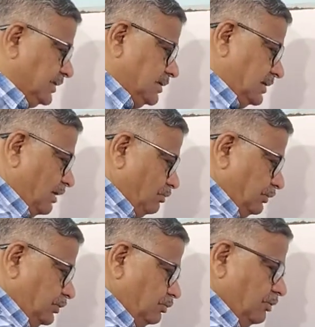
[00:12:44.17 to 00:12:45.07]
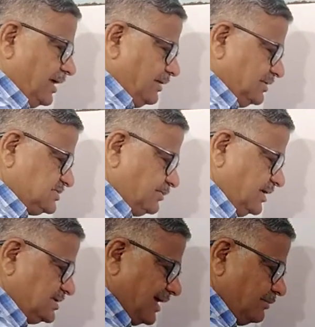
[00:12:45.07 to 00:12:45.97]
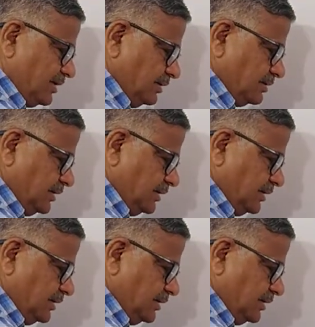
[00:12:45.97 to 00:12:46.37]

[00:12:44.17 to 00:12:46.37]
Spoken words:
Now you know y1 square is I1.